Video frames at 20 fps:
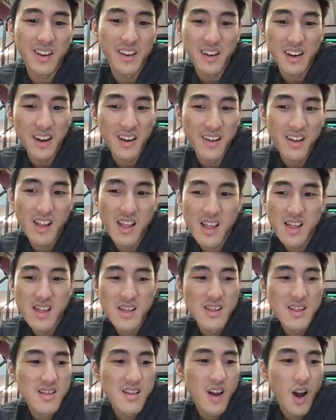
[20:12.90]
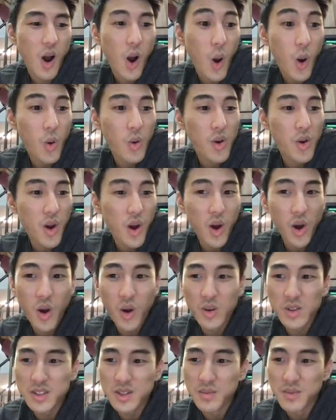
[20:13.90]
card now. Oh
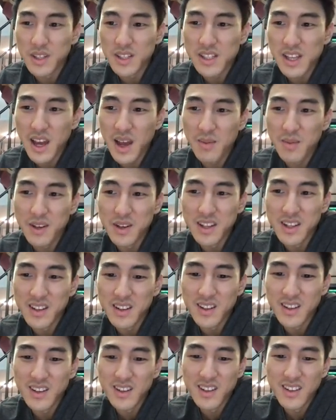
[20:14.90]
no, something's happening.